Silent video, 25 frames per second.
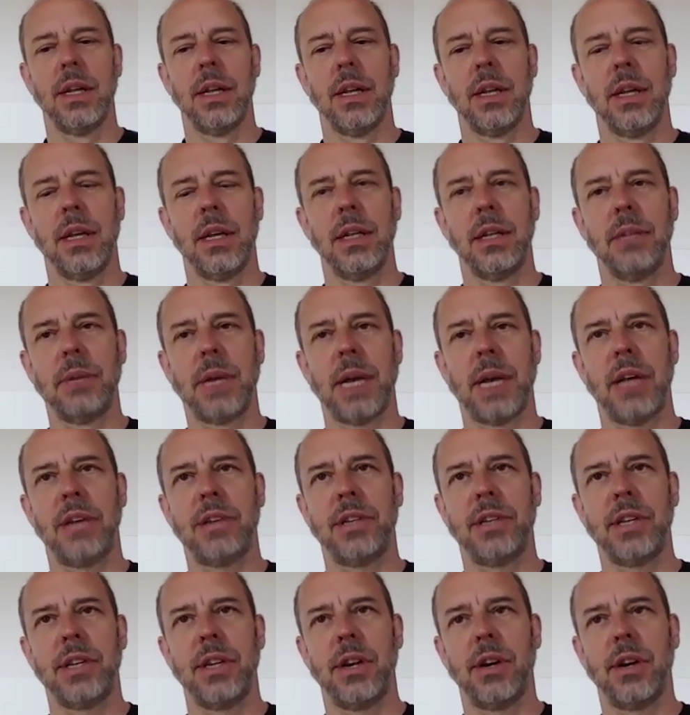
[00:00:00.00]
In the
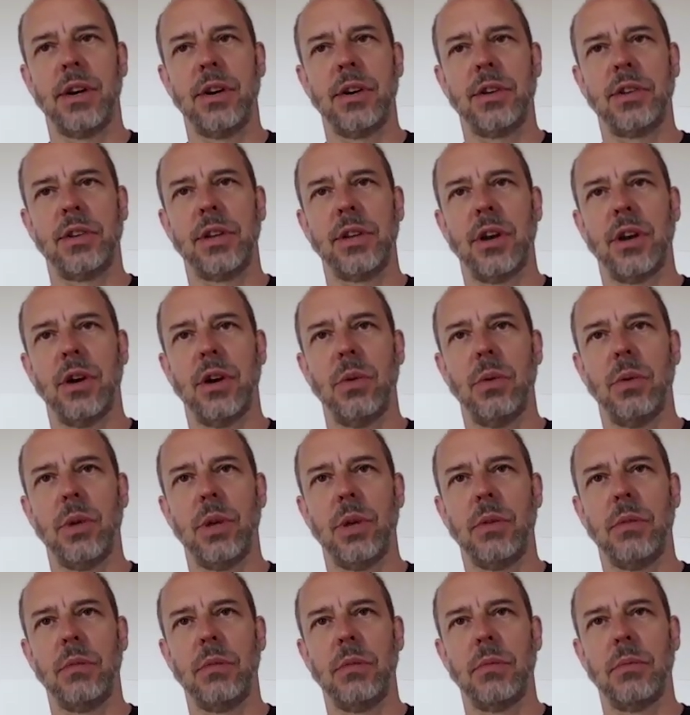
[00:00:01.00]
past year or so,
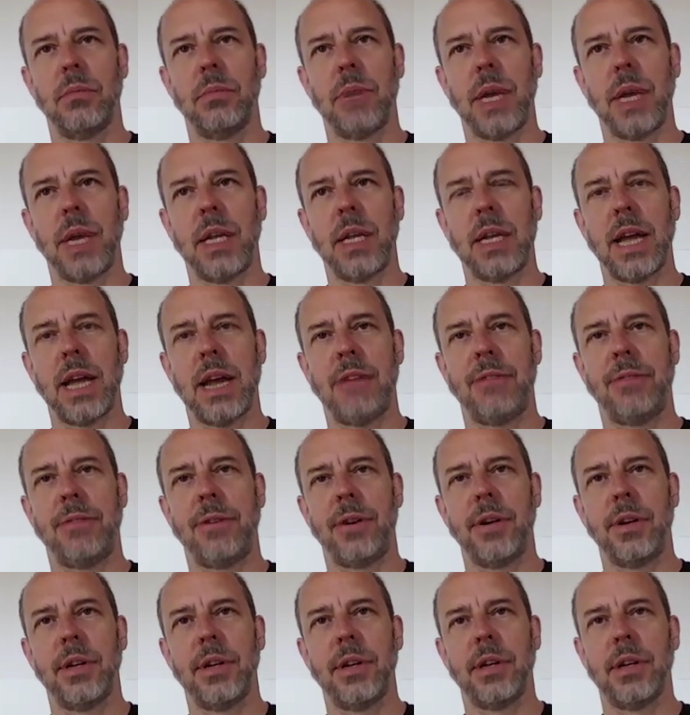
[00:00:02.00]
we made an
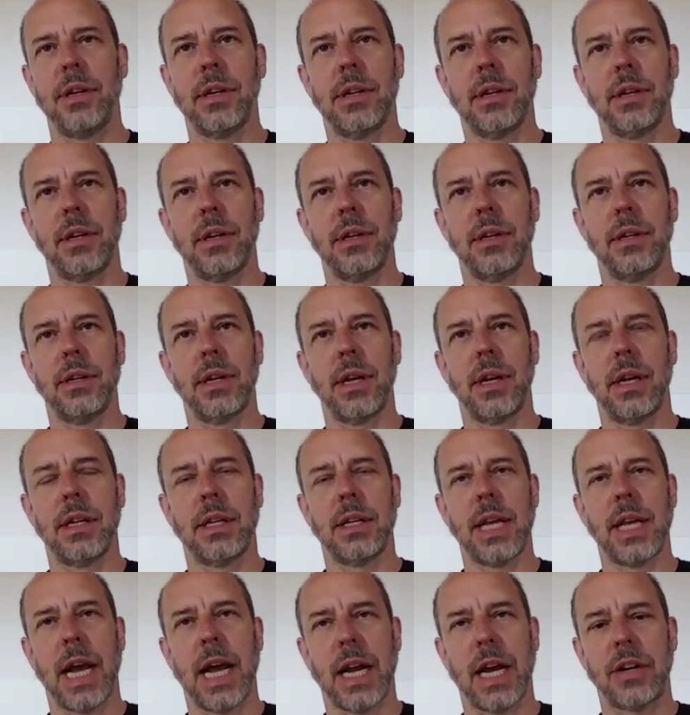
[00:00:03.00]
effort
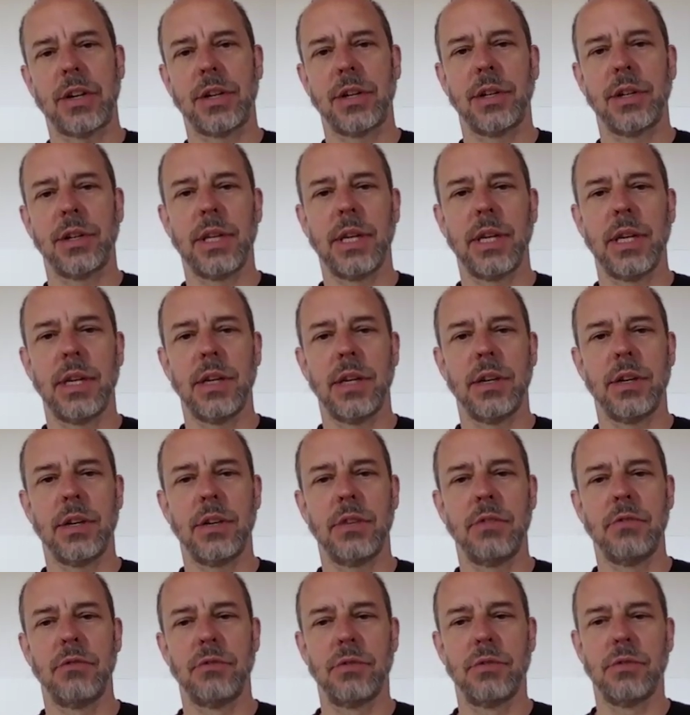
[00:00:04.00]
to actually
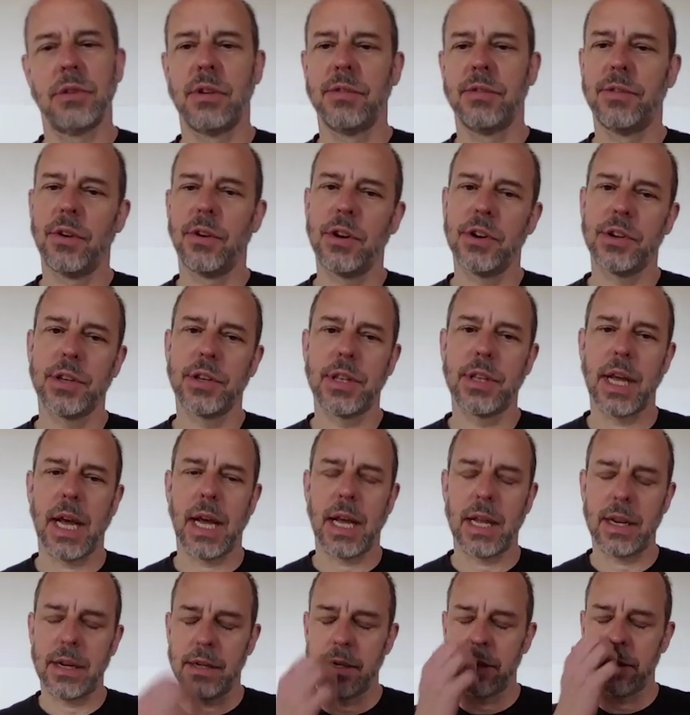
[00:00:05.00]
reverse
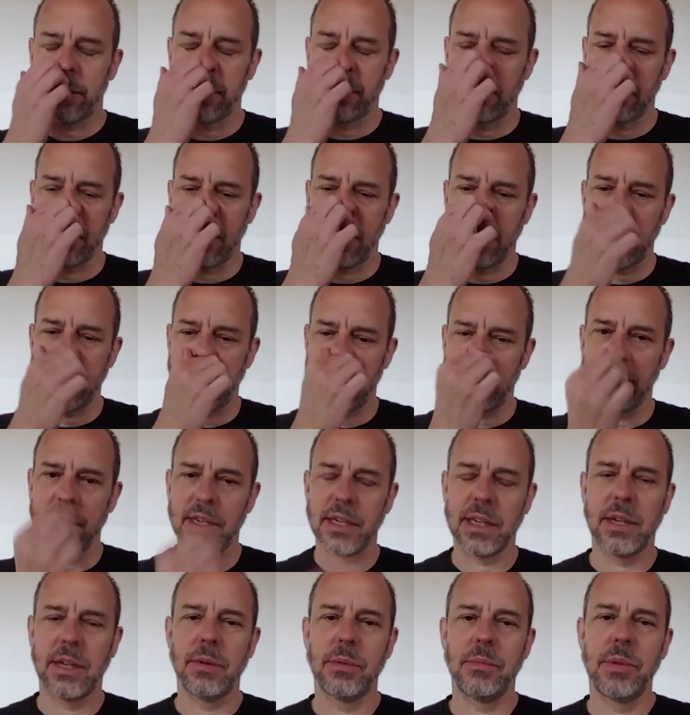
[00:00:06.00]
that so that
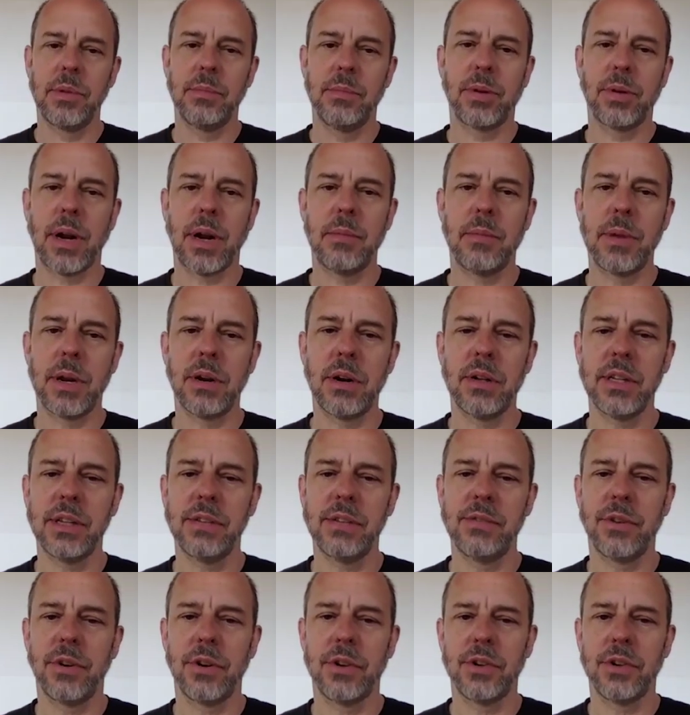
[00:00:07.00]
Analytica would be primarily
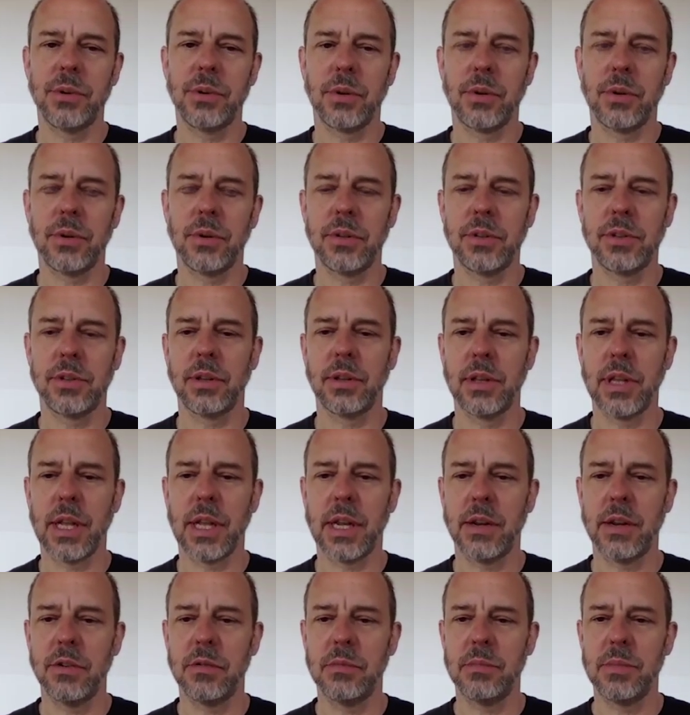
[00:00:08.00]
virtual, so
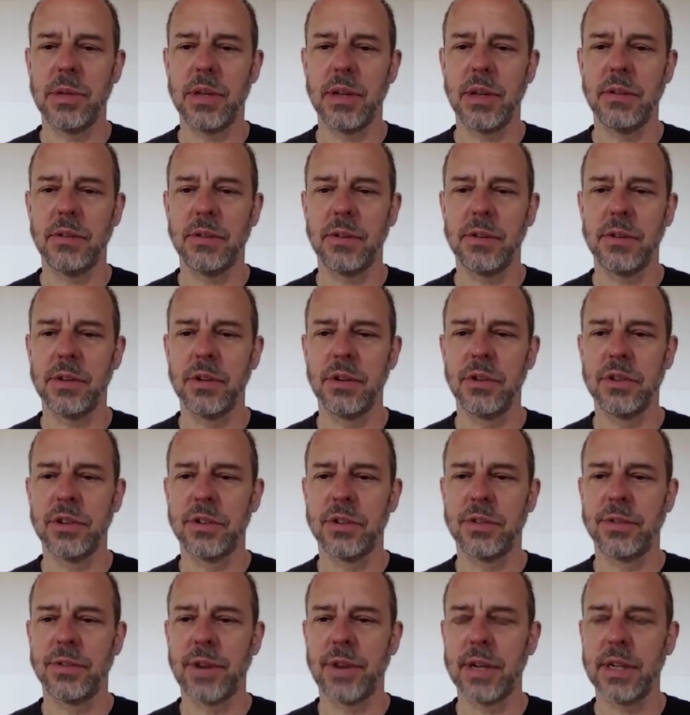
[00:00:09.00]
that it would be
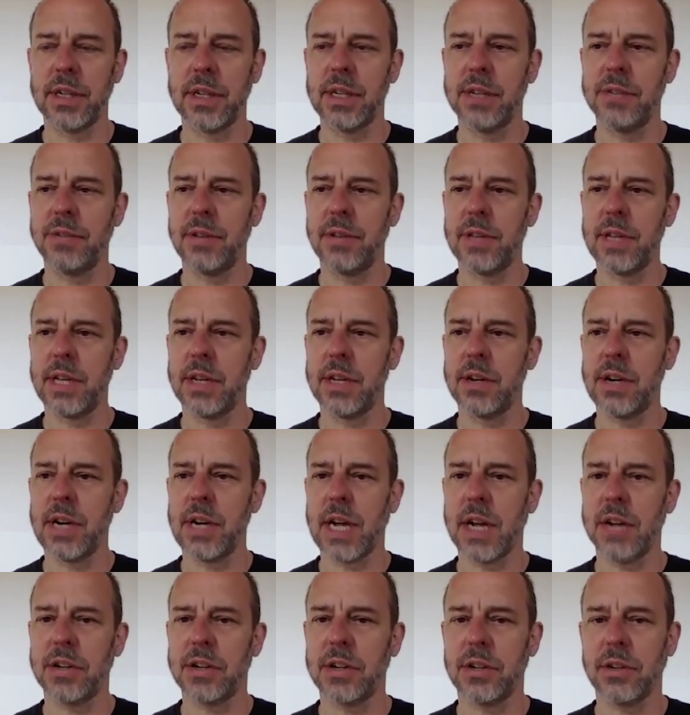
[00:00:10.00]
user-friendly for the
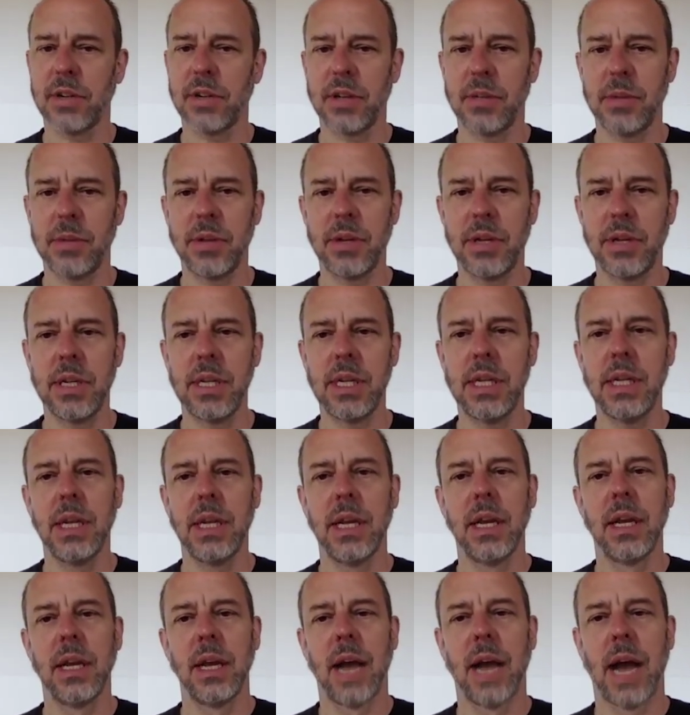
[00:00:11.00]
international community.
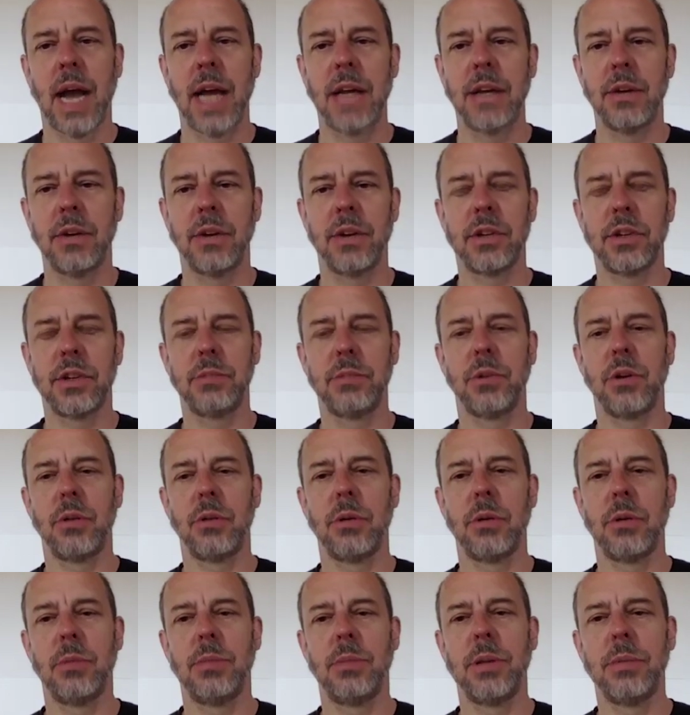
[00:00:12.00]
I noticed more and
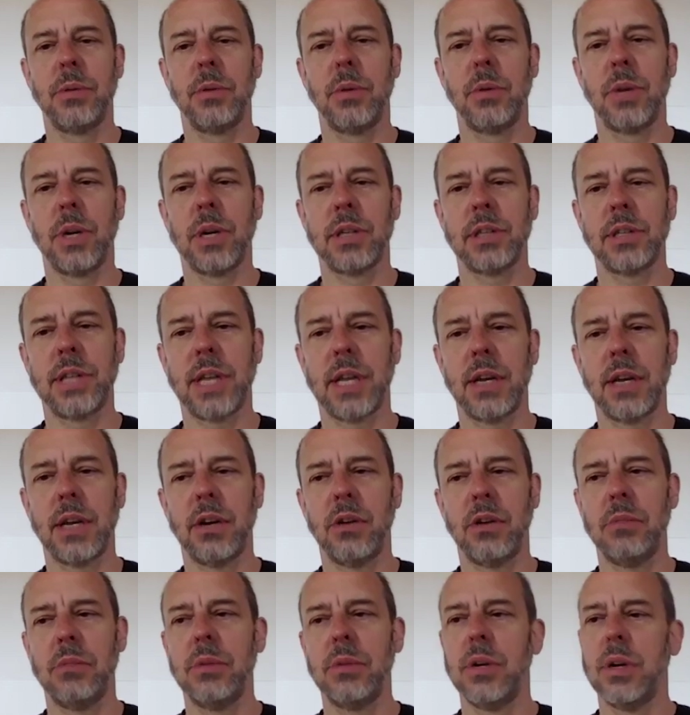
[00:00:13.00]
more people want to stay
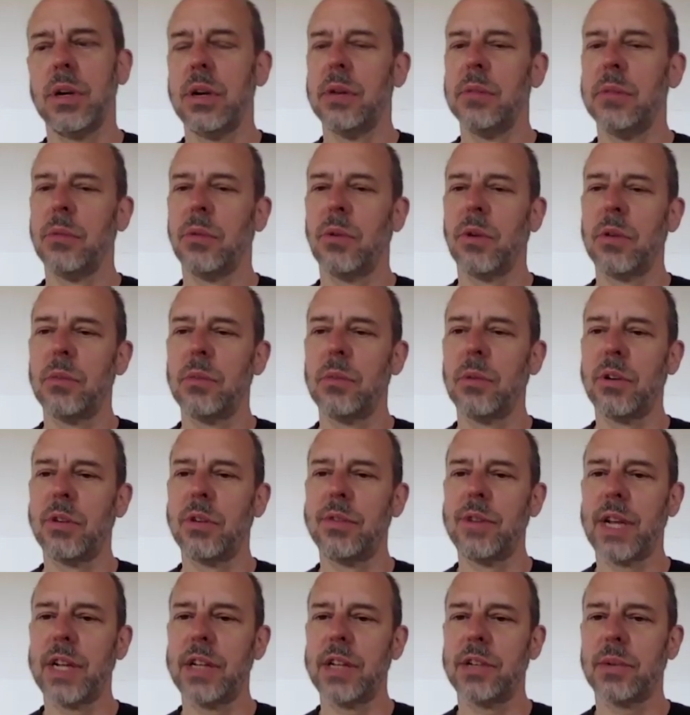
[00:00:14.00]
home. More and more
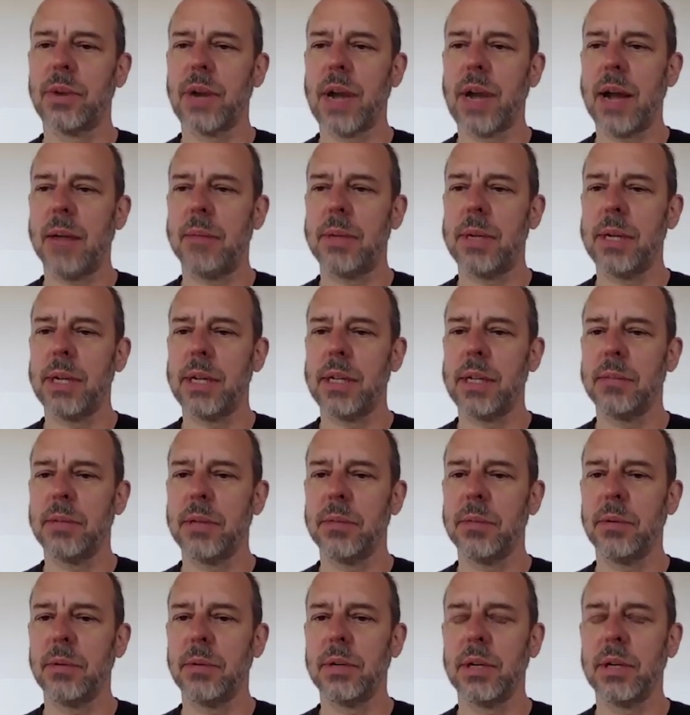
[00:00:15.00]
events were happening that
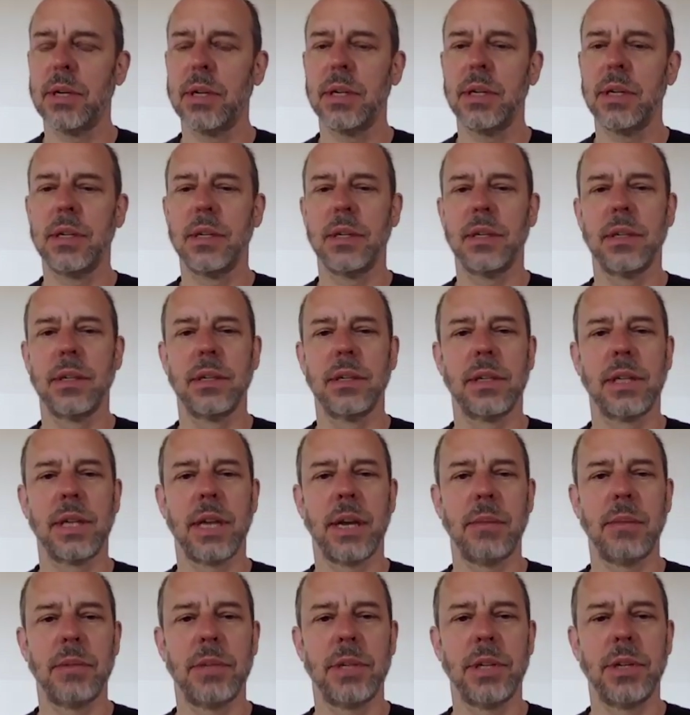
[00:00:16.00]
people couldn't
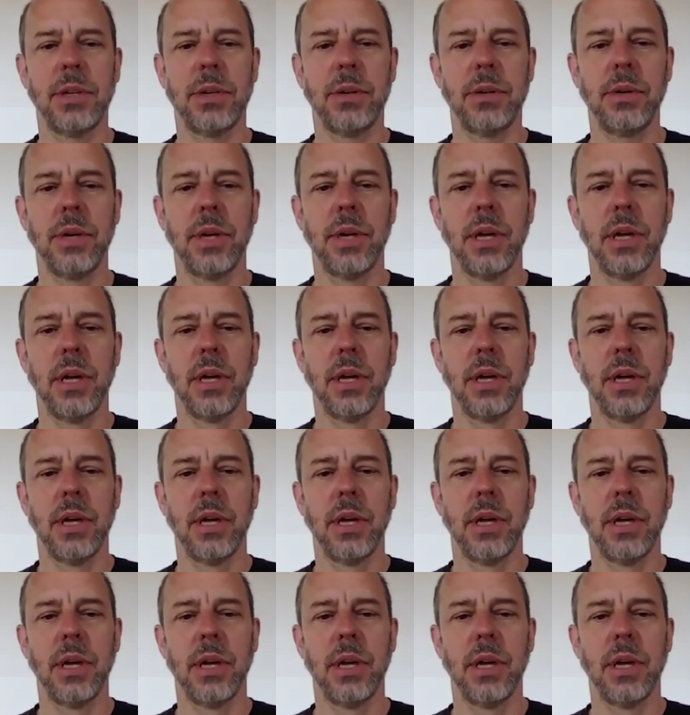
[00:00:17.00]
come to.